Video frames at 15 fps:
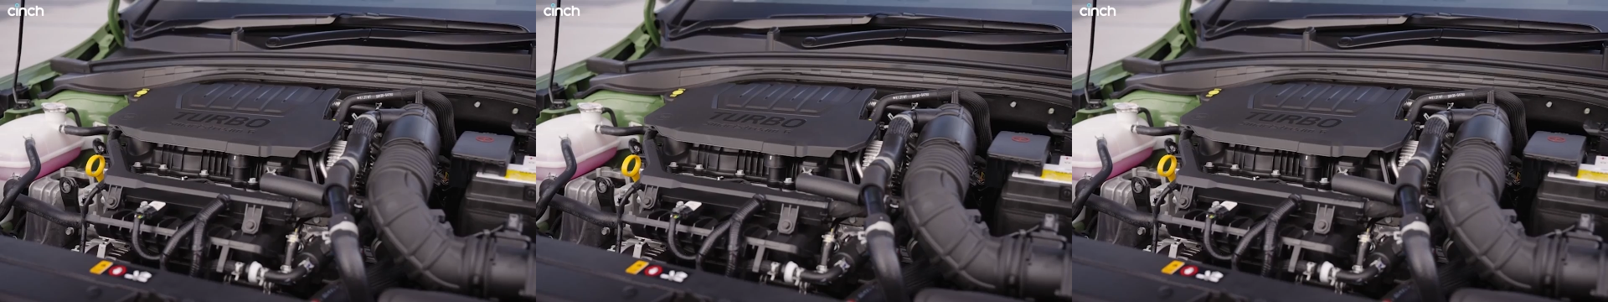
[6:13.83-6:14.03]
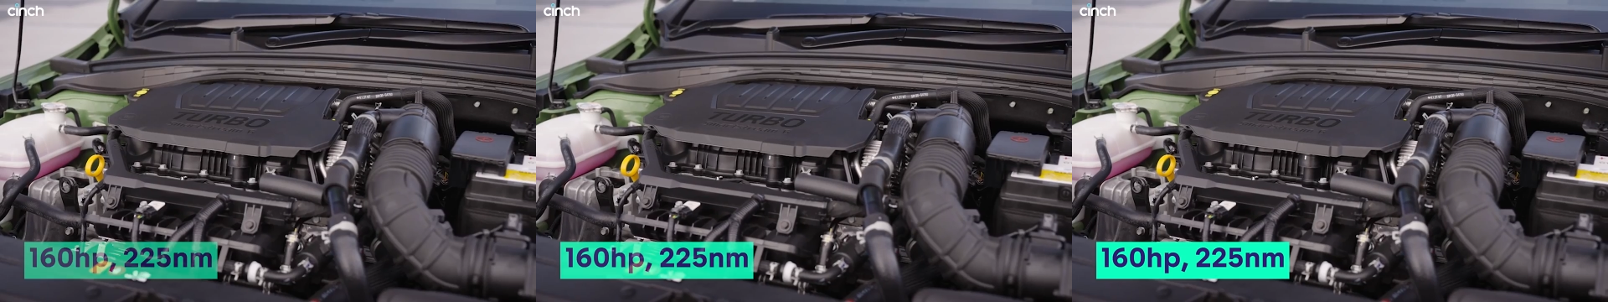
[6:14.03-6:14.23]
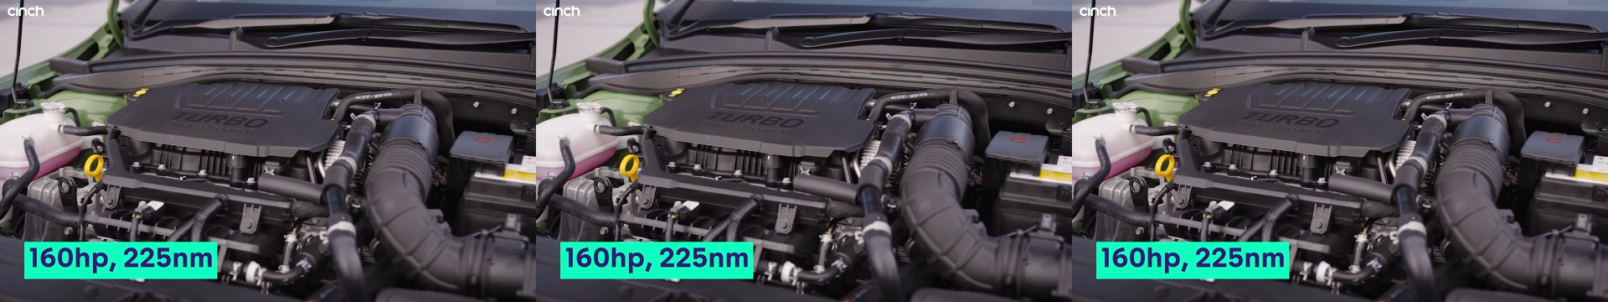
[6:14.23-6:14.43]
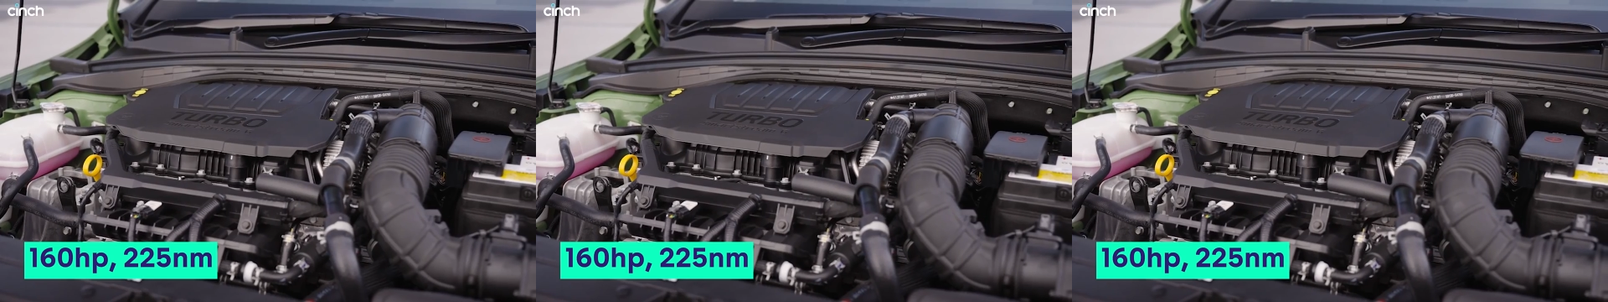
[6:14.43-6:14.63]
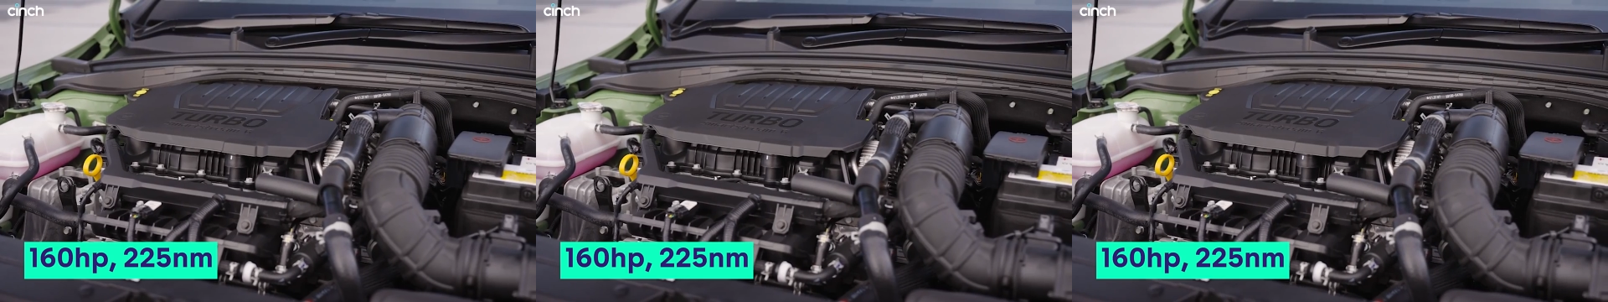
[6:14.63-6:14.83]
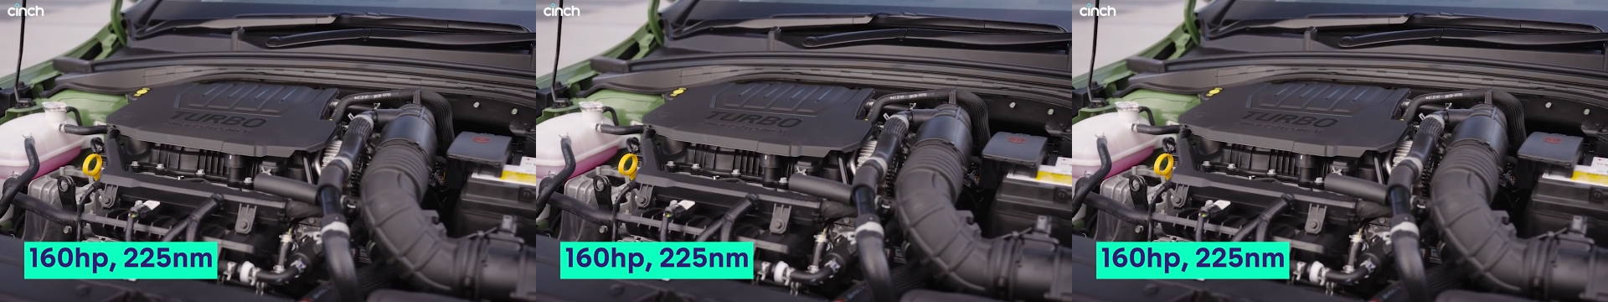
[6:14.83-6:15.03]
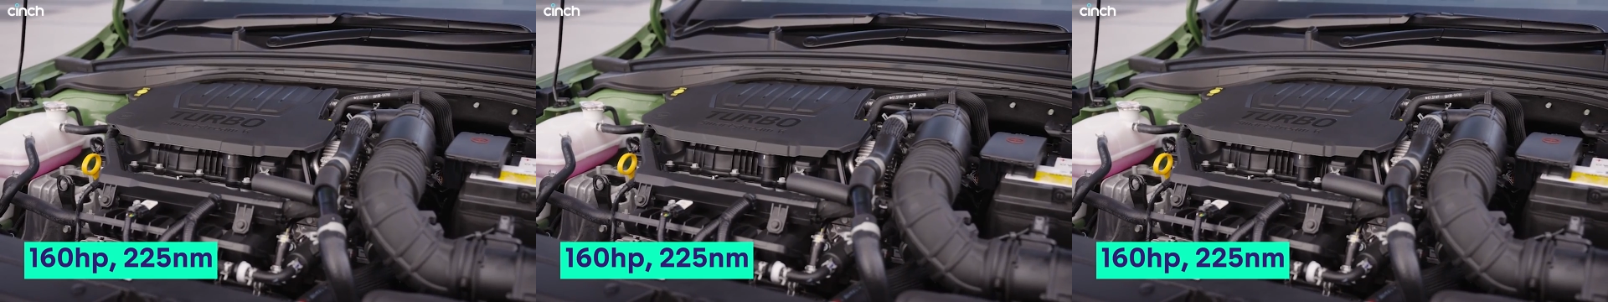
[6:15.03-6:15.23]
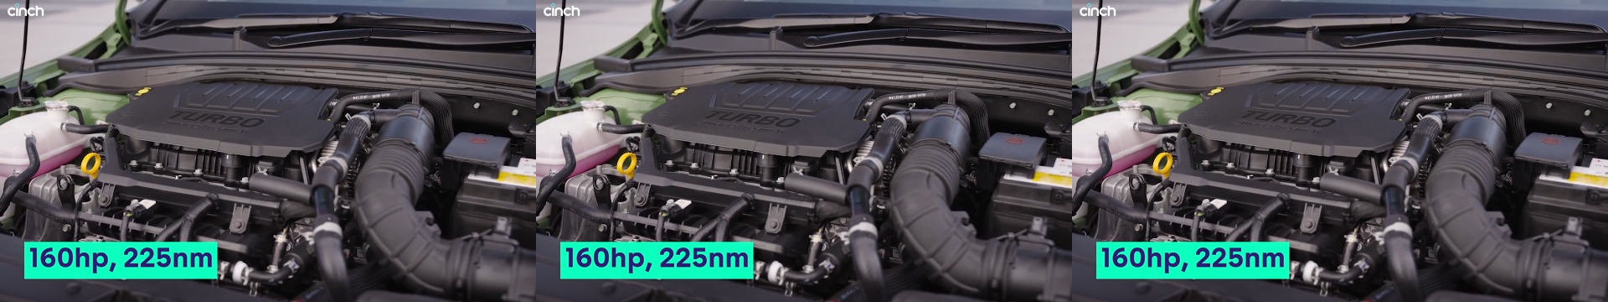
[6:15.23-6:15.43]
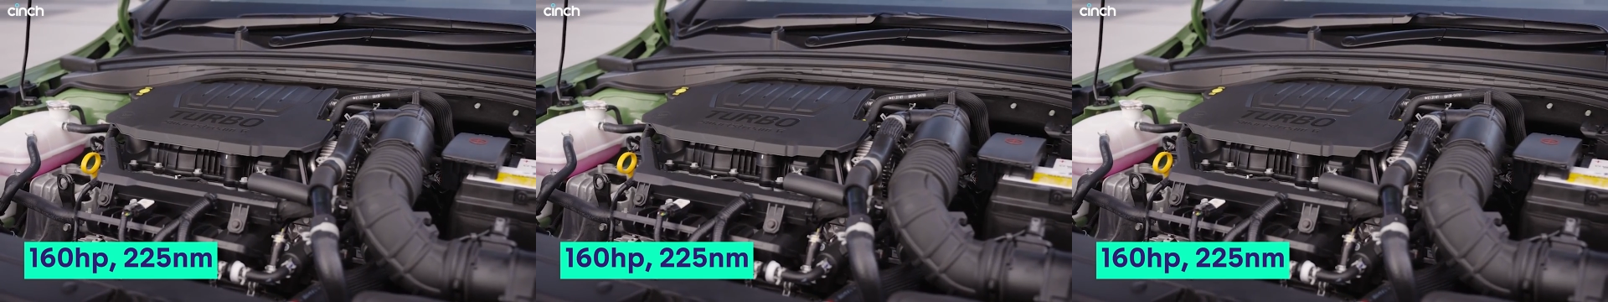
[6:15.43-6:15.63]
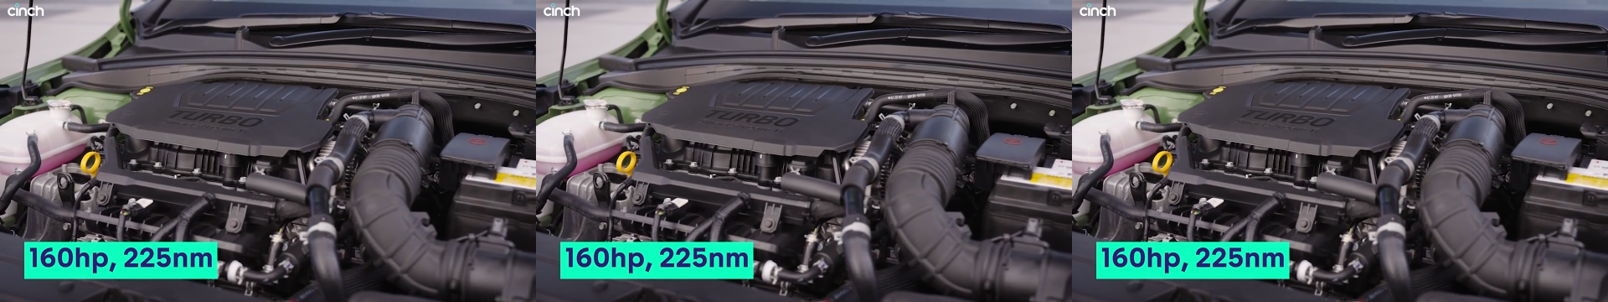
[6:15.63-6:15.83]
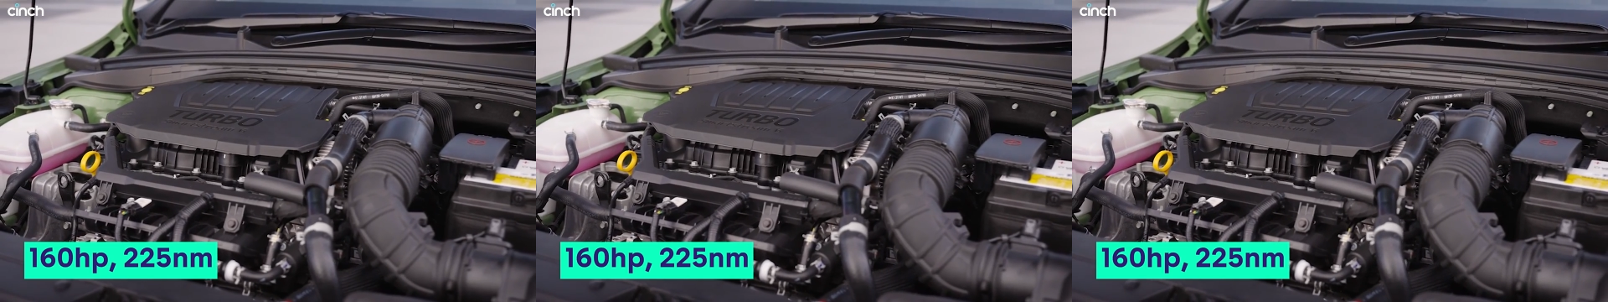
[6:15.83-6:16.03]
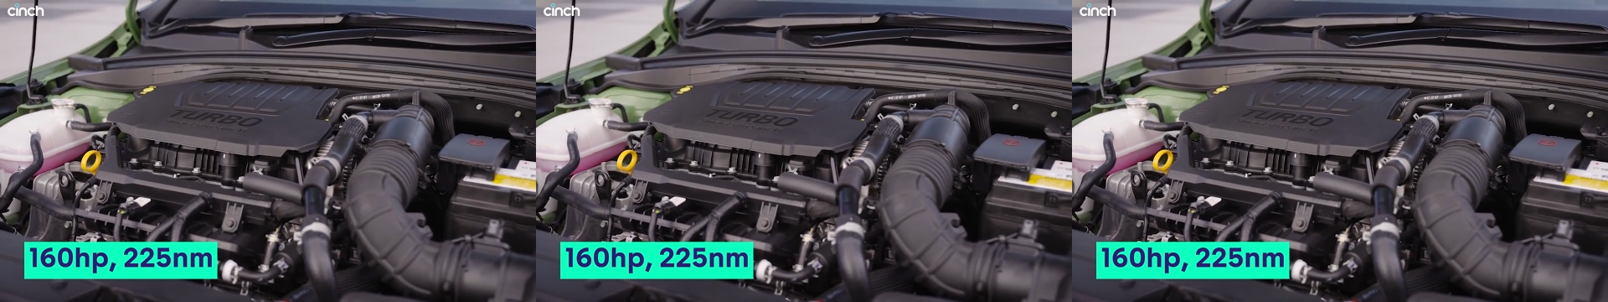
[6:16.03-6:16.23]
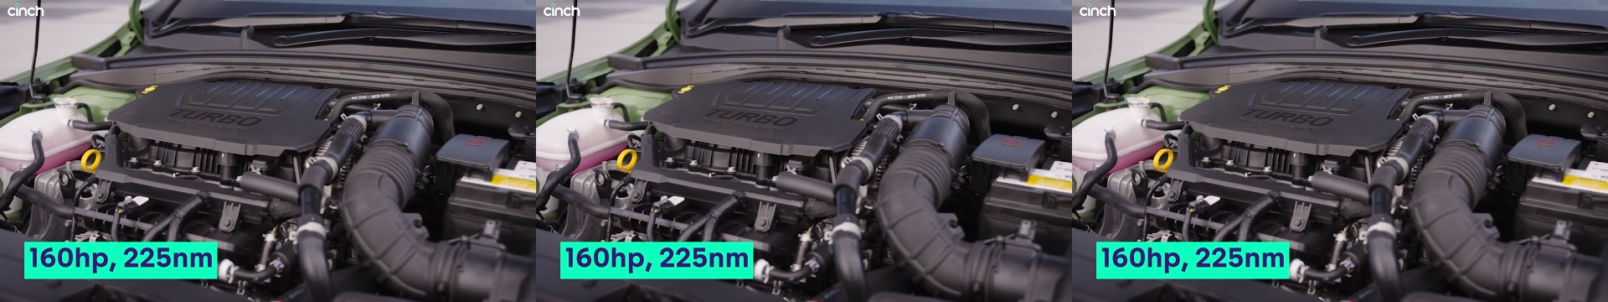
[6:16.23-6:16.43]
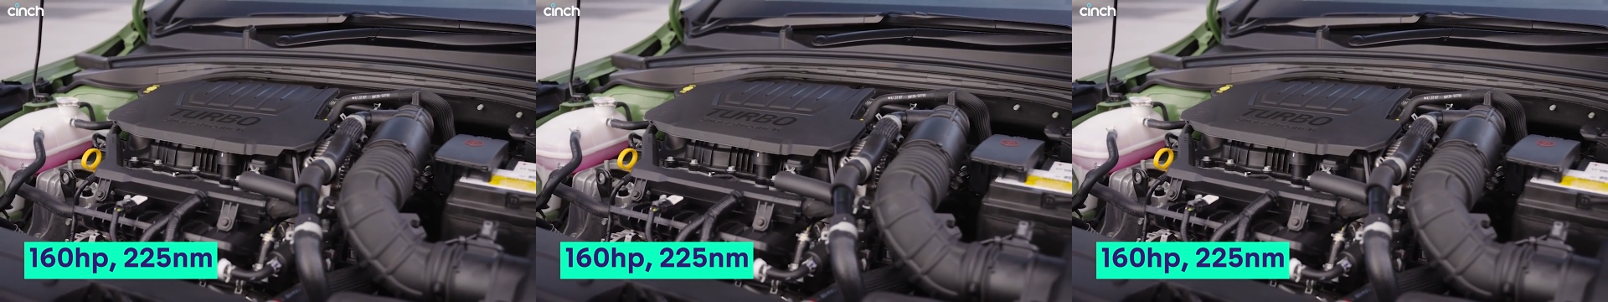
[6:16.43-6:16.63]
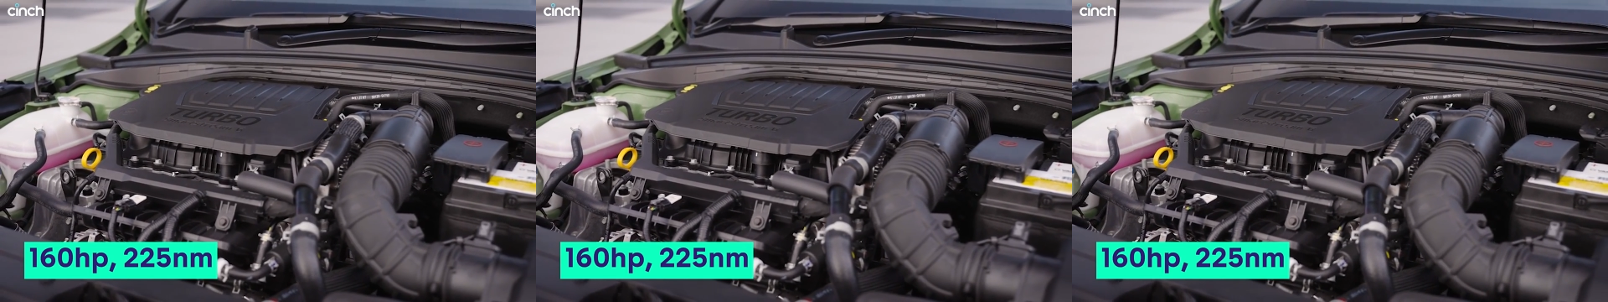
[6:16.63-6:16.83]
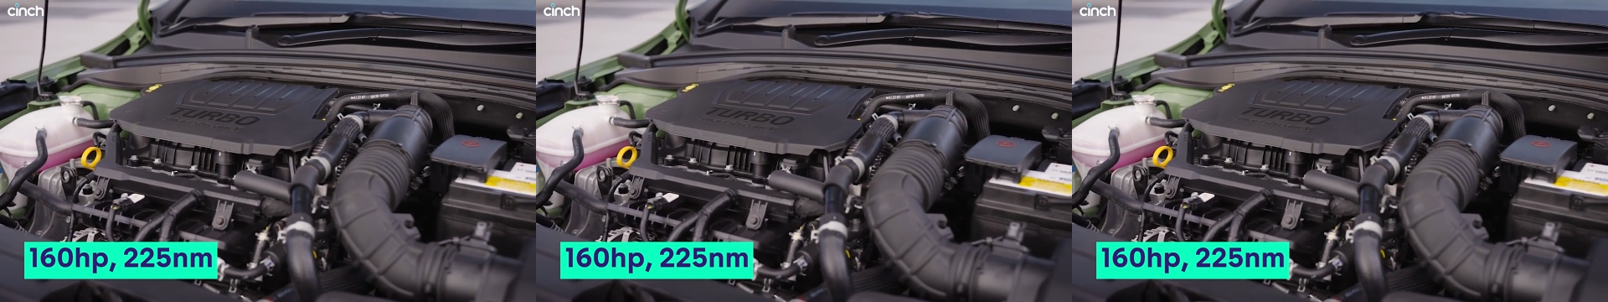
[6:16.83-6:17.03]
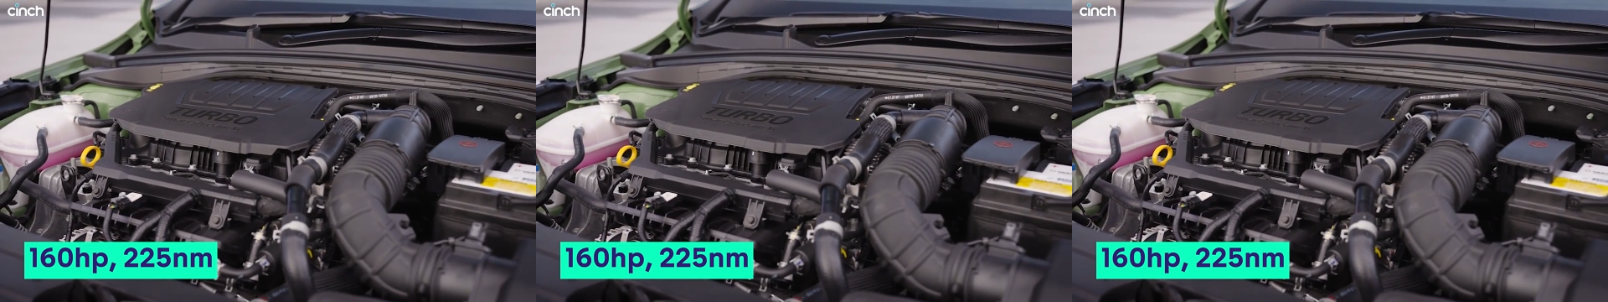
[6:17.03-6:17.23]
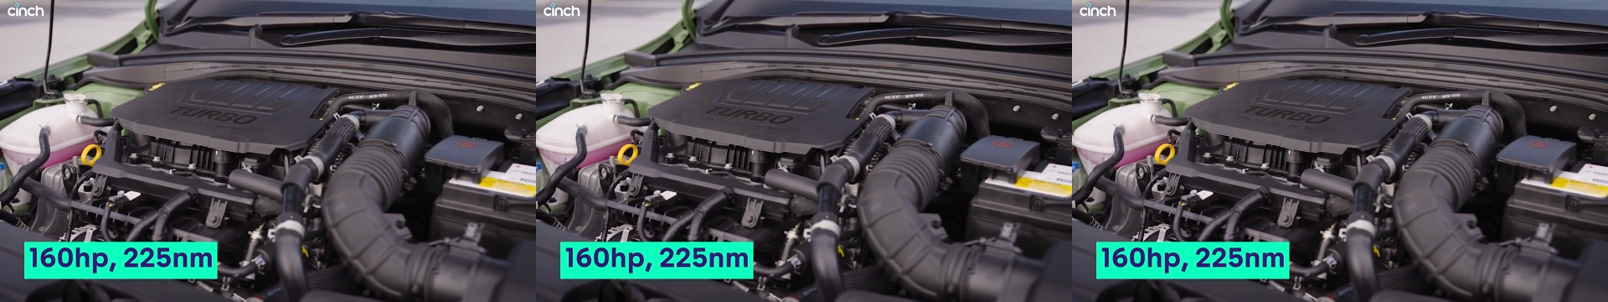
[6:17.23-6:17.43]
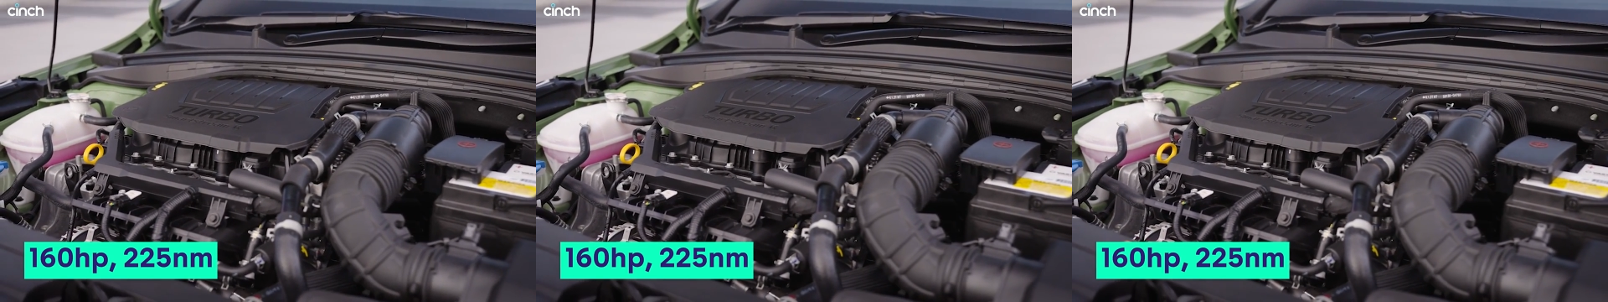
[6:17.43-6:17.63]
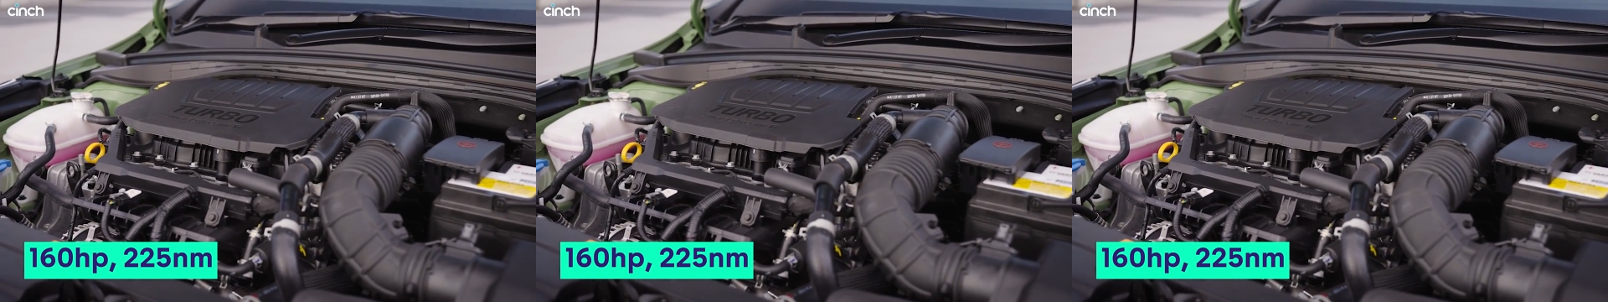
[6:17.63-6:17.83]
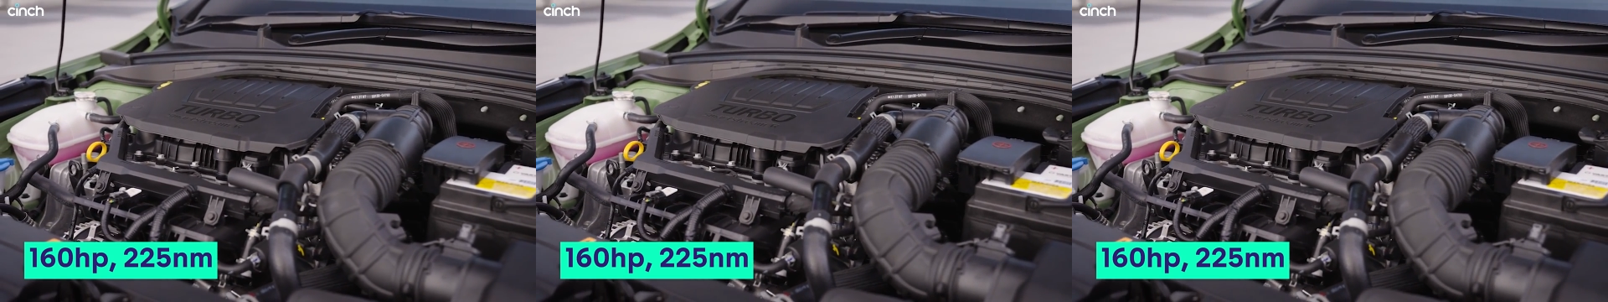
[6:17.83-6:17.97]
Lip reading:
Nobody's mouth can be seen.